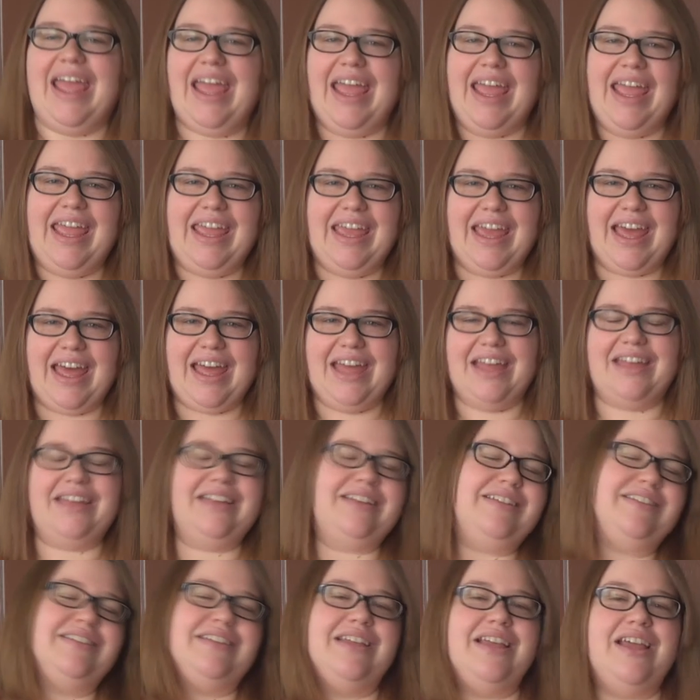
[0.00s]
Hey
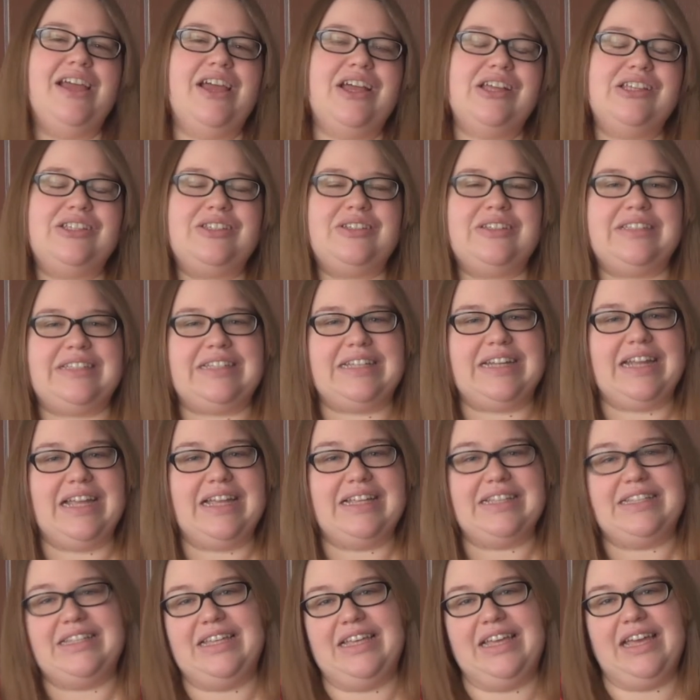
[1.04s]
guys, so in
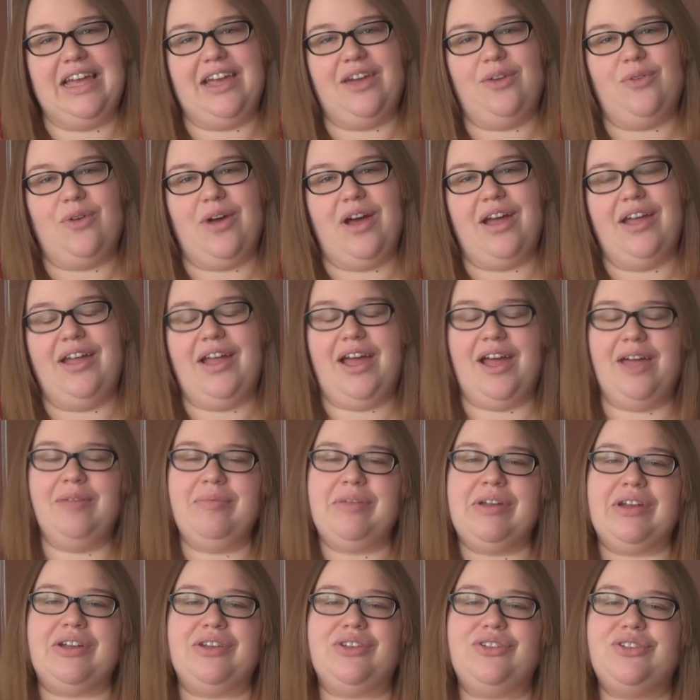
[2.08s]
today's DIY I'm
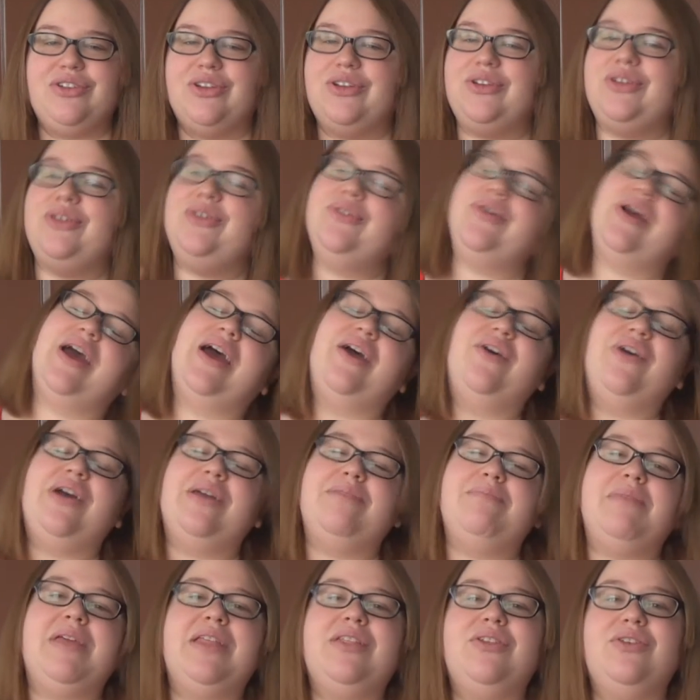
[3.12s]
going to show you how
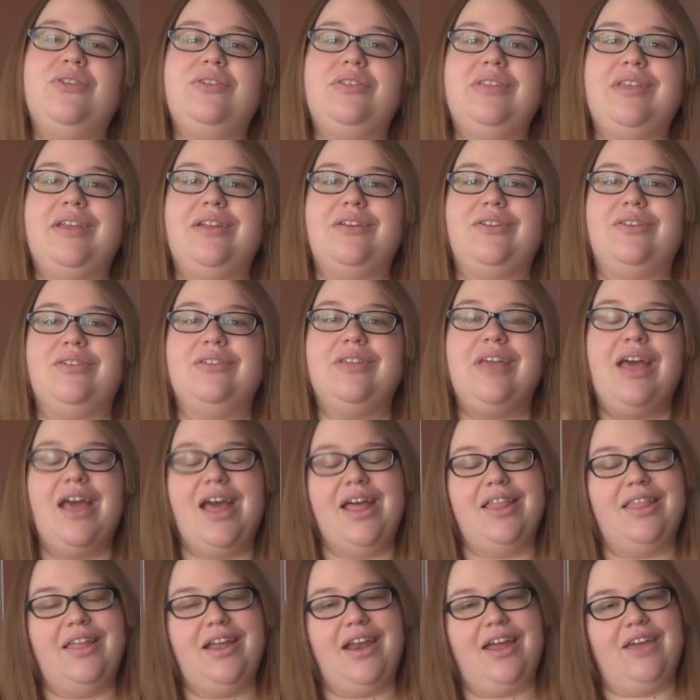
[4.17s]
I made those sandals
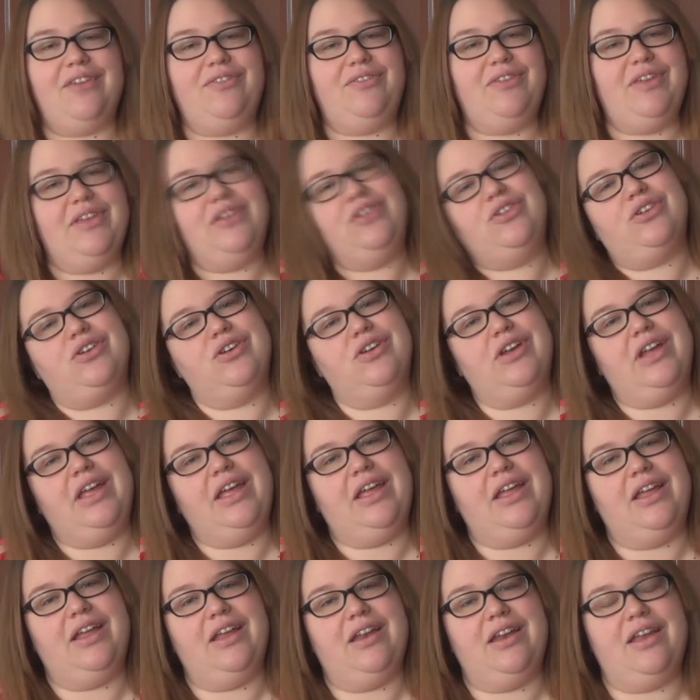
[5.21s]
that I featured
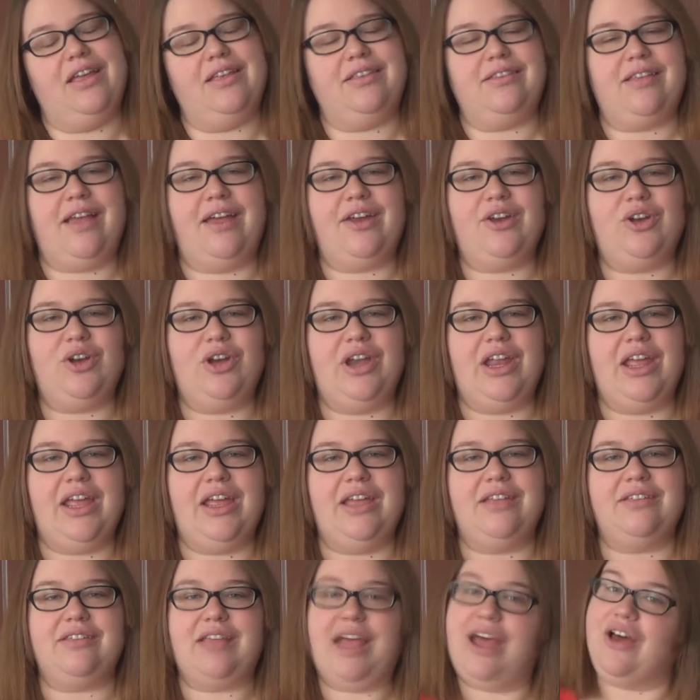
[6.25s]
in
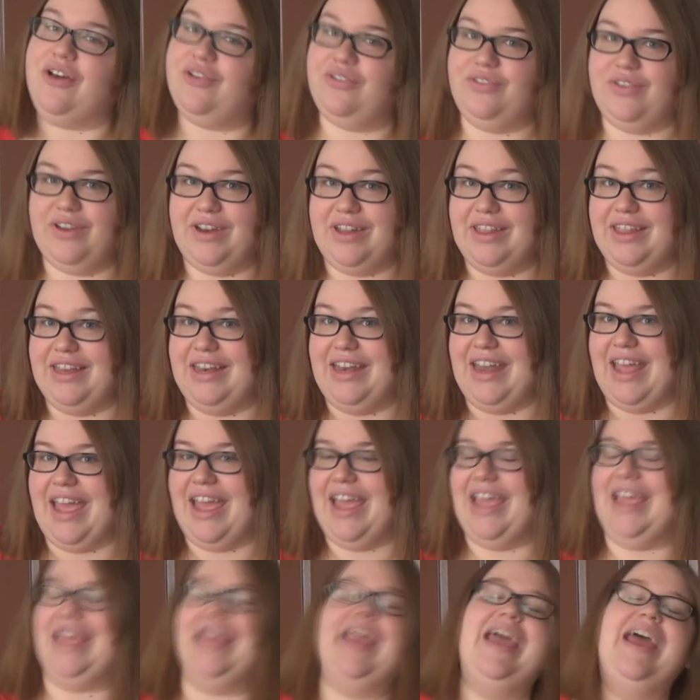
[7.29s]
Saturday's outfit of the
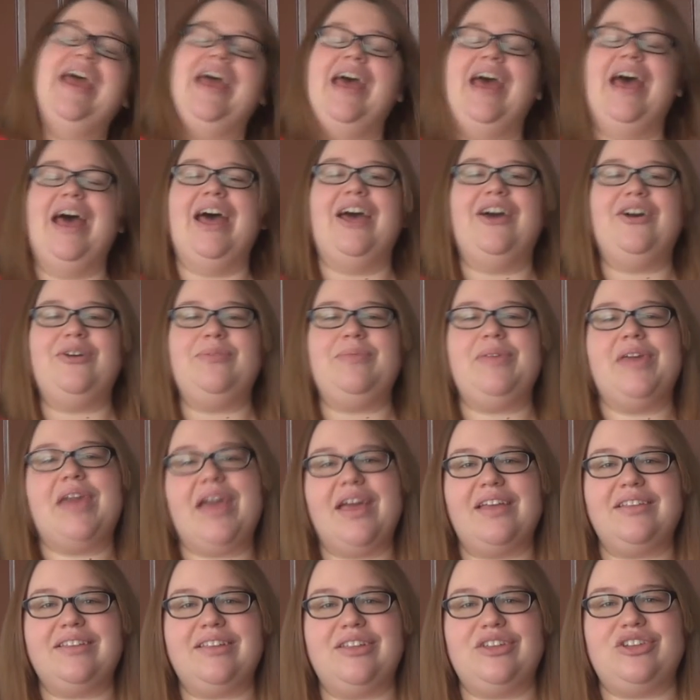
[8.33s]
day. I hope you
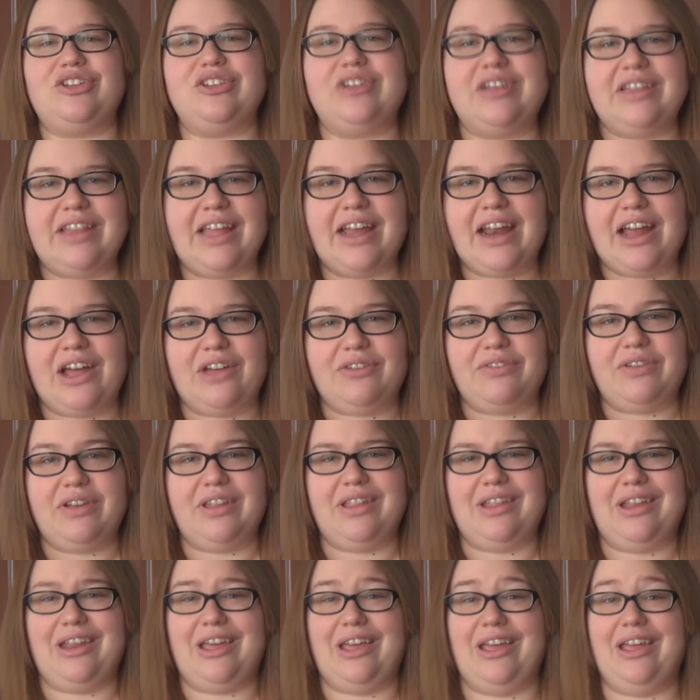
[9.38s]
guys enjoyed that outfit
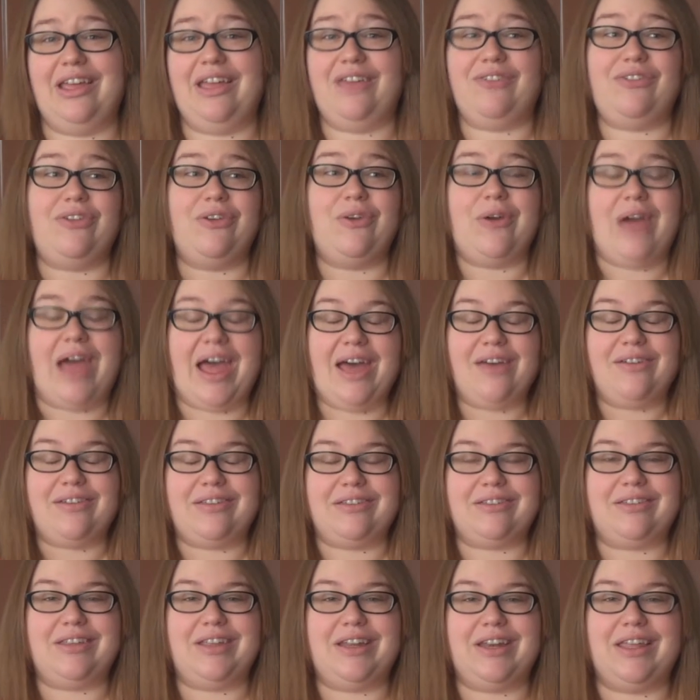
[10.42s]
of the day. If you
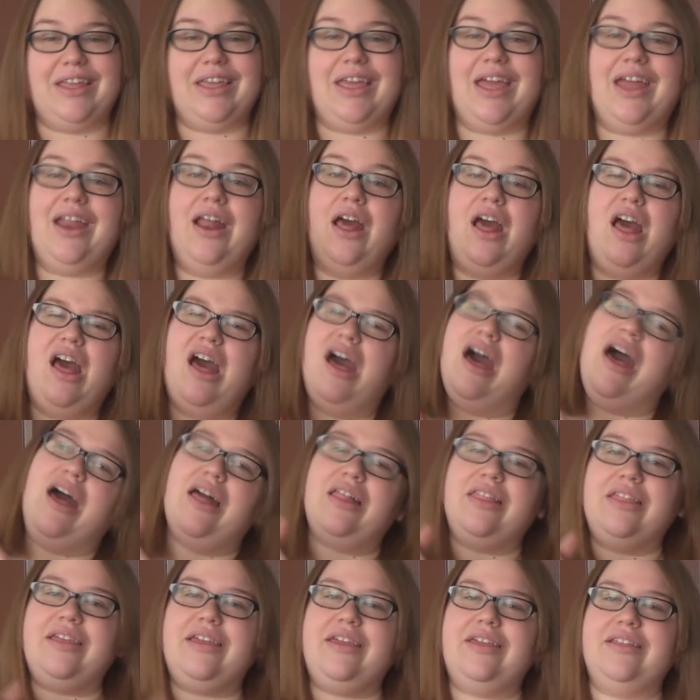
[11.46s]
haven't seen it yet,
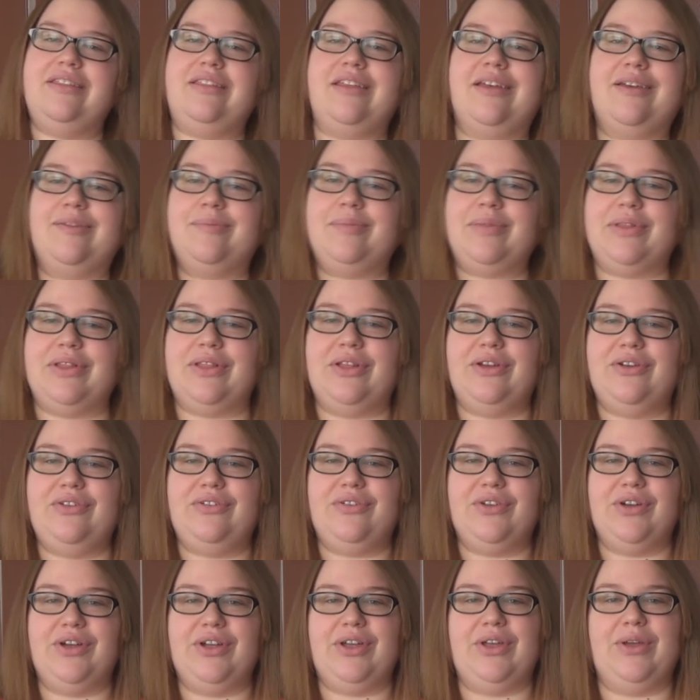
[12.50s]
I'll link it down below
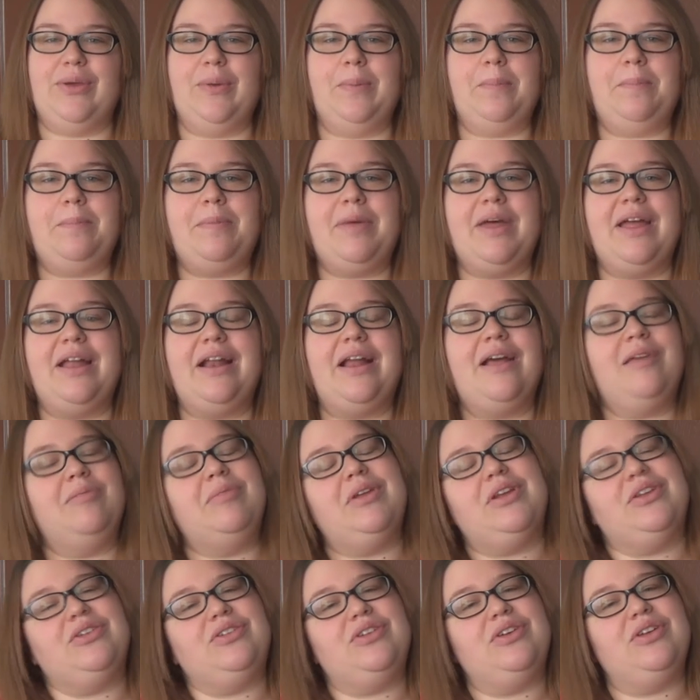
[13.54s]
for you, but I'm
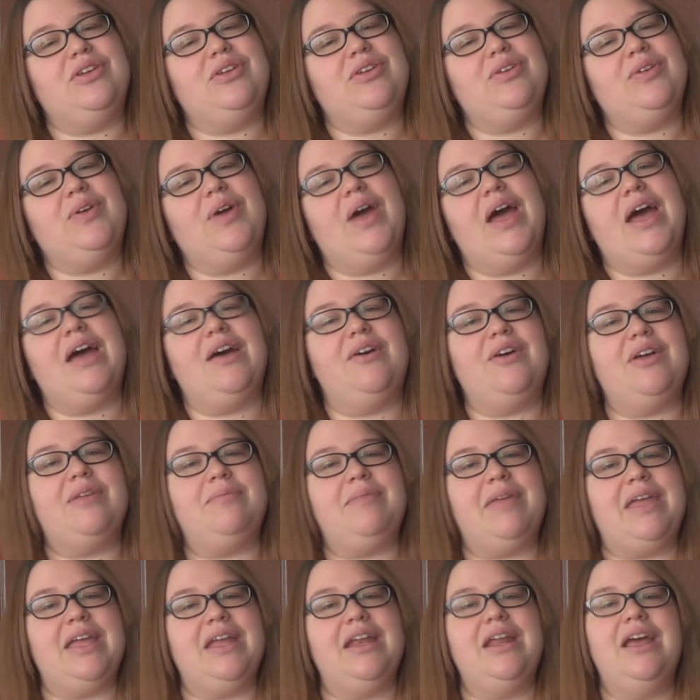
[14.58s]
going to show you how I
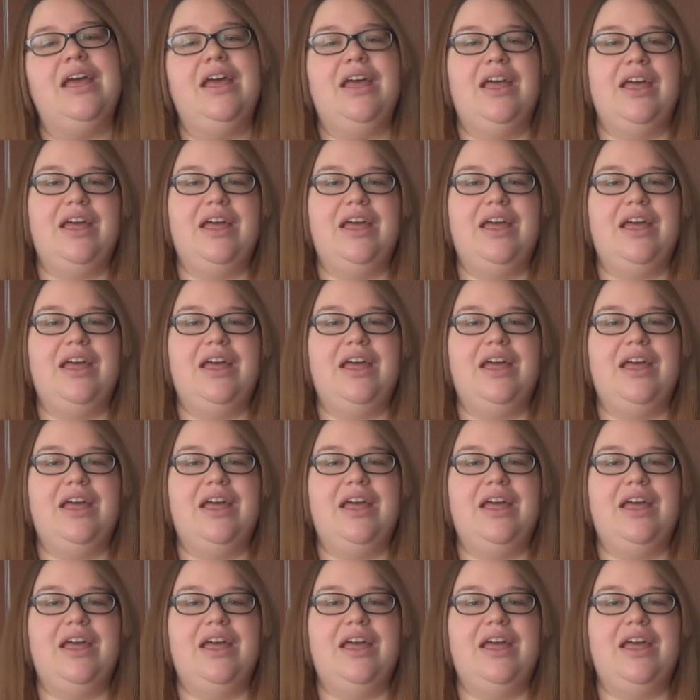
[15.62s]
made